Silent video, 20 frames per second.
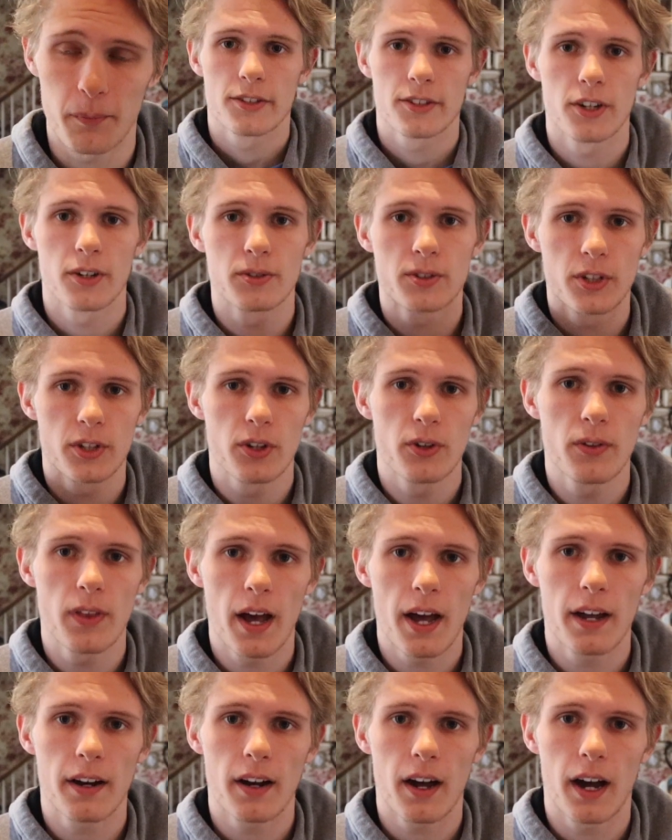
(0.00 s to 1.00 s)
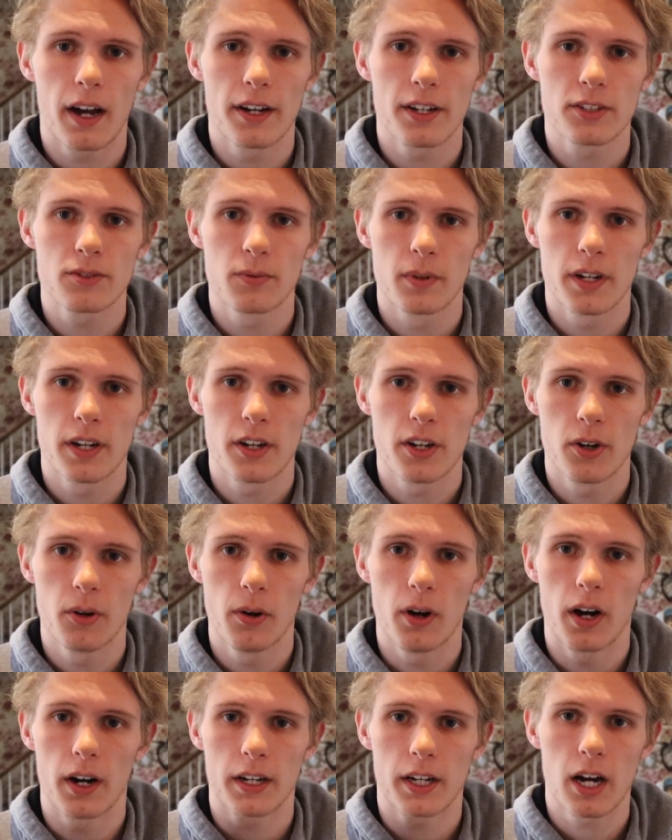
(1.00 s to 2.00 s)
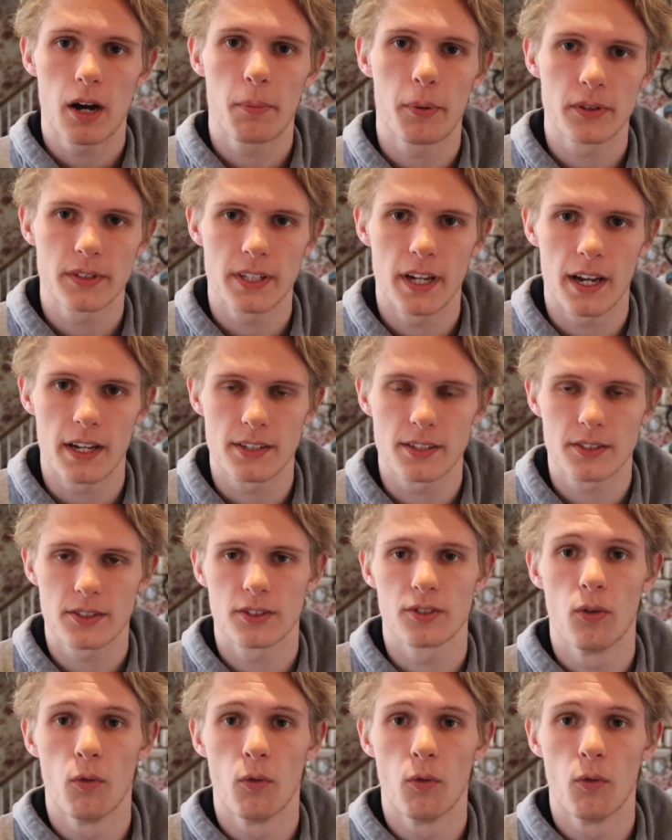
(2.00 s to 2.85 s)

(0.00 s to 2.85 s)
So to do that, I just want to do a couple tests.